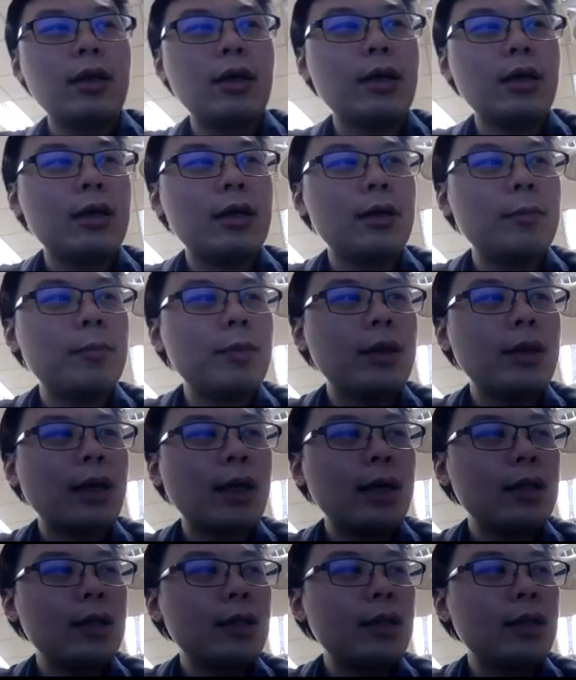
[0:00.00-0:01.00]
uh,
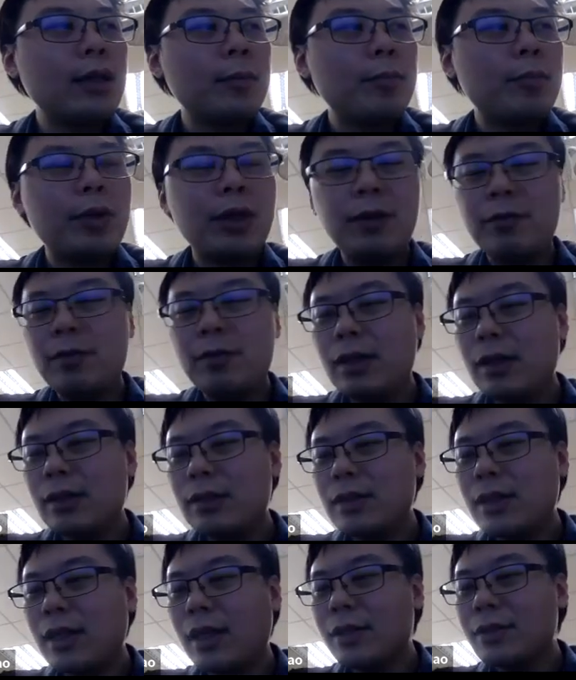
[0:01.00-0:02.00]
behind the
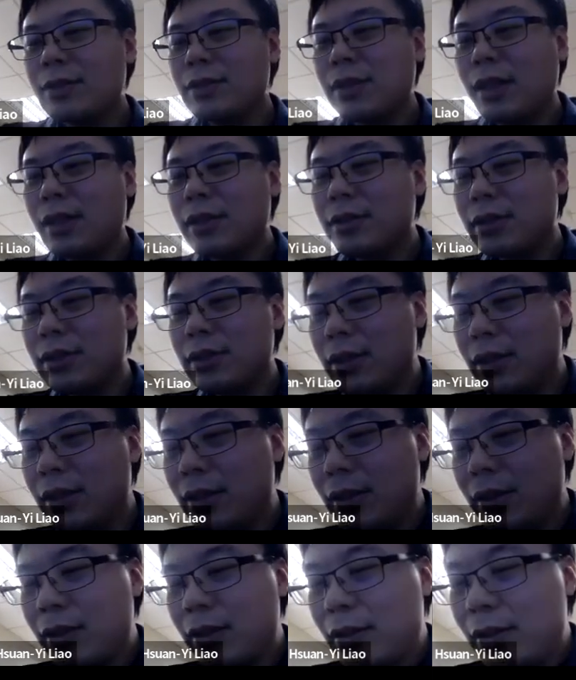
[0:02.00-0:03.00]
previous construction.
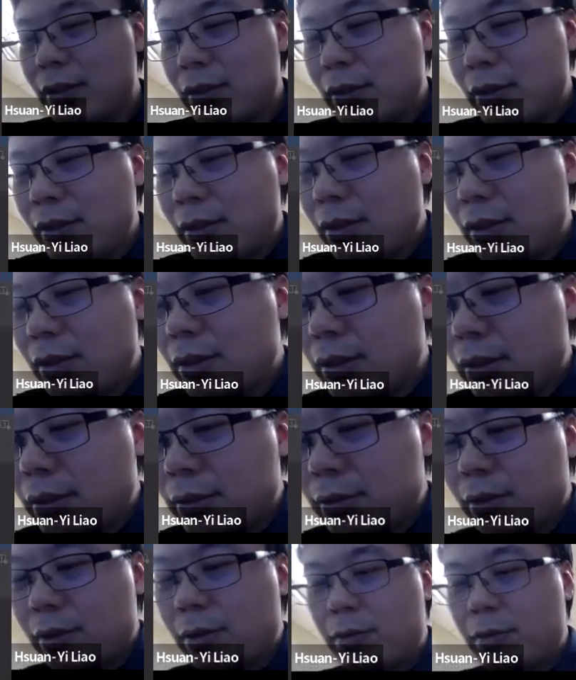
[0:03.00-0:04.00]
This is
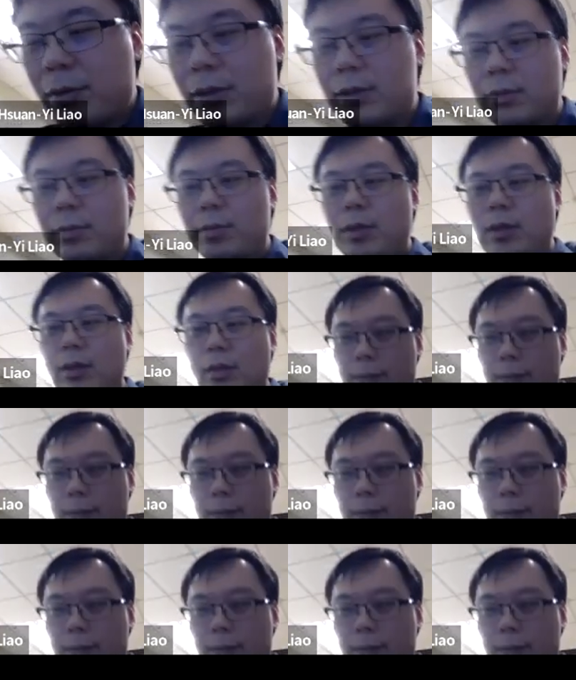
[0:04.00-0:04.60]
a general recipe.